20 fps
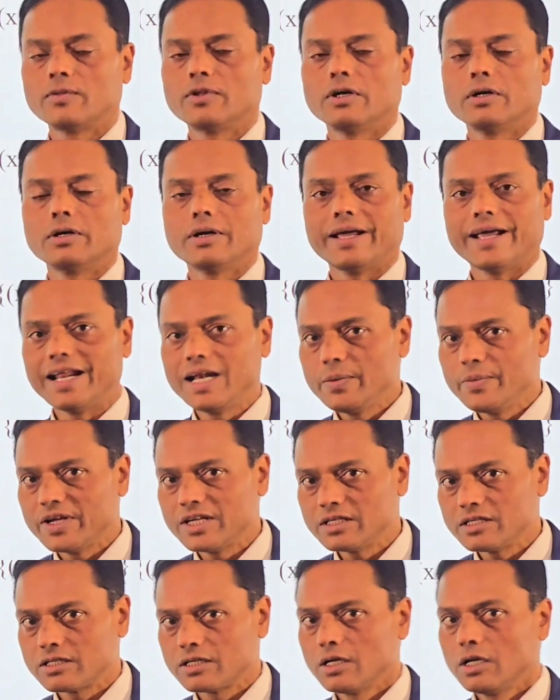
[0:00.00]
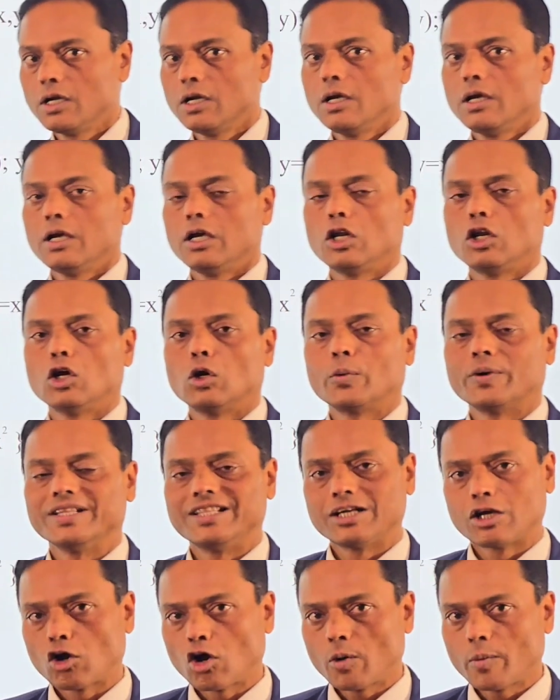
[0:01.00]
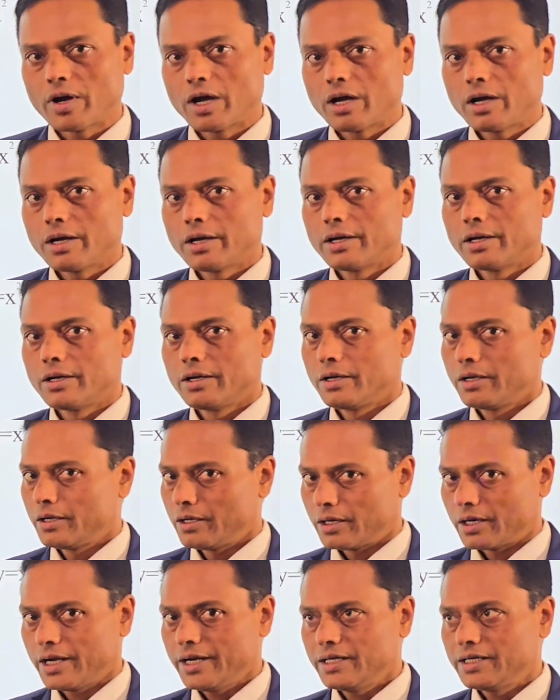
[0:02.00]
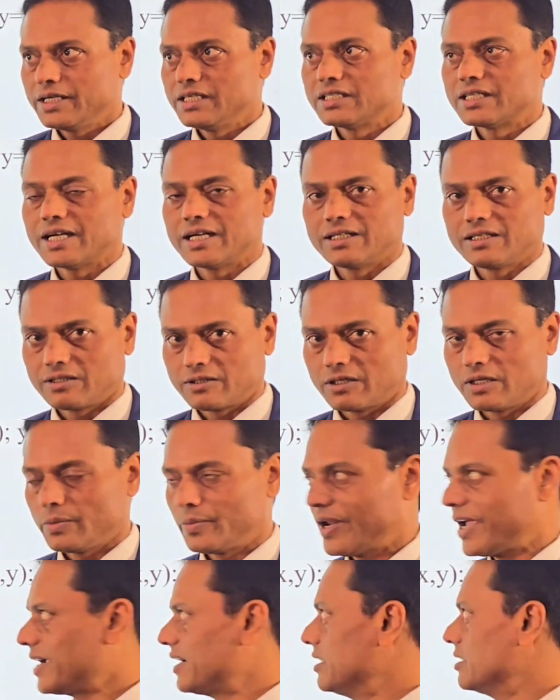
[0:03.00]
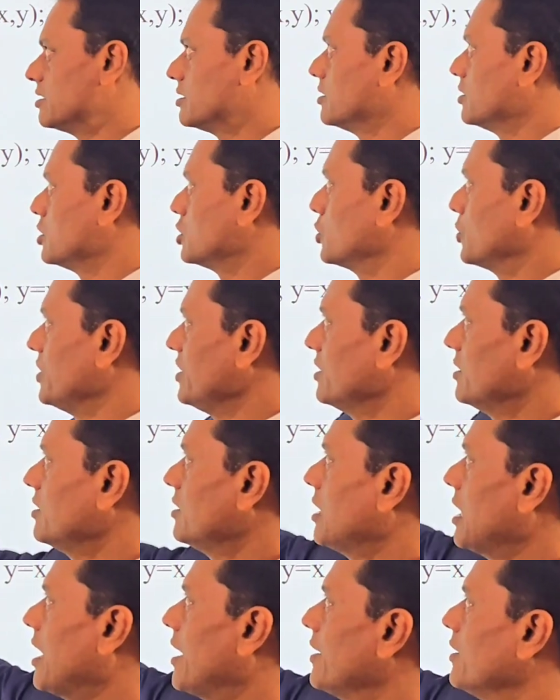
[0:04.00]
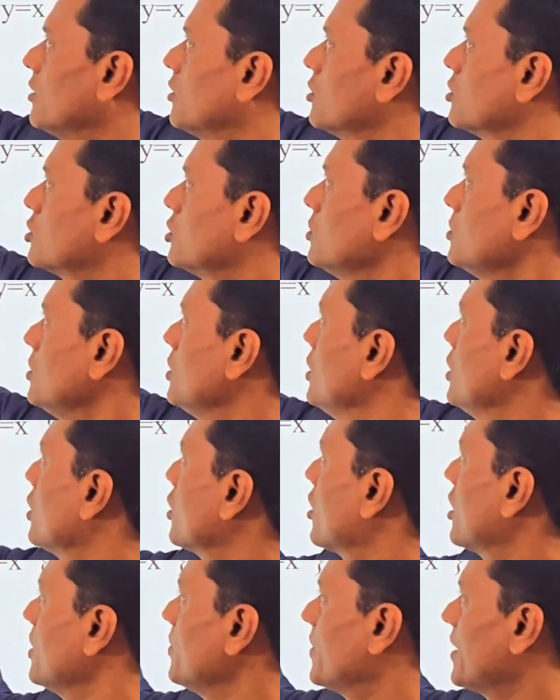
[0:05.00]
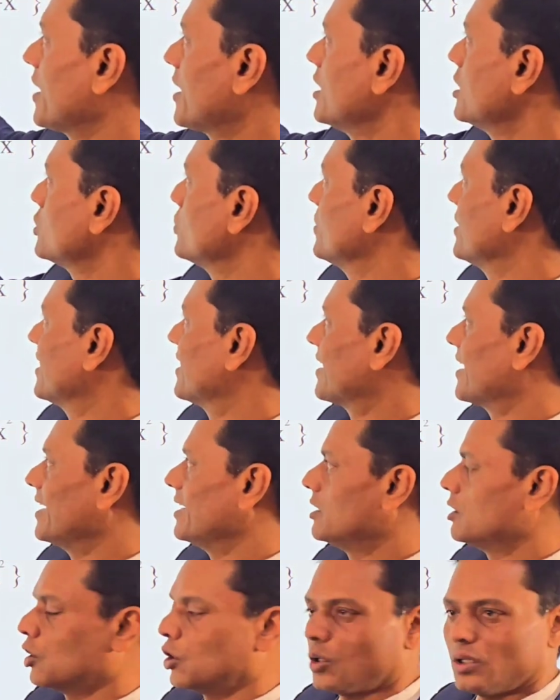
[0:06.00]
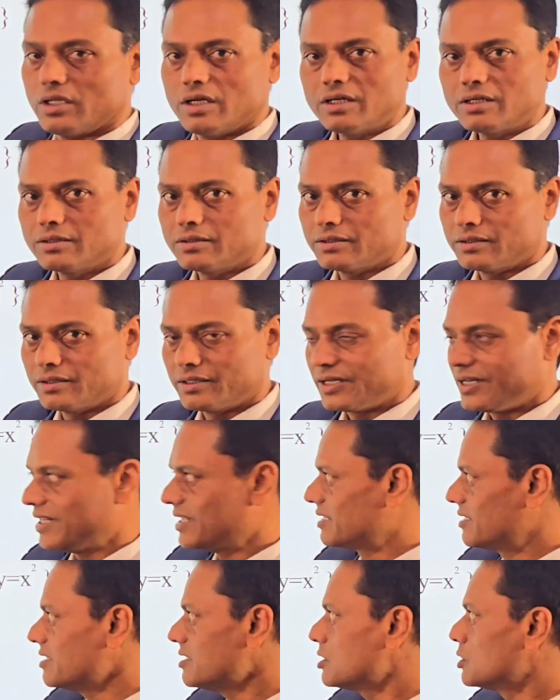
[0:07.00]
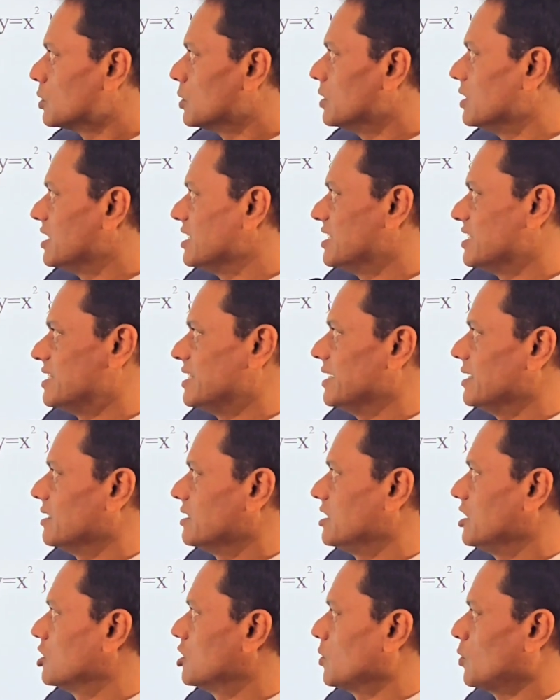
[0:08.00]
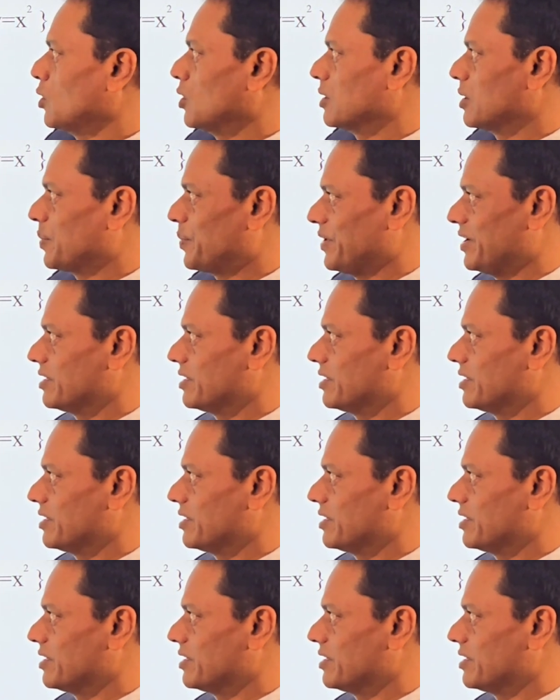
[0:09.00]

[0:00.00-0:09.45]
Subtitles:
of the elements along with comma, right, inside the curly brackets. So here R equals to curly brackets, we can write all the relations. So this is a set of order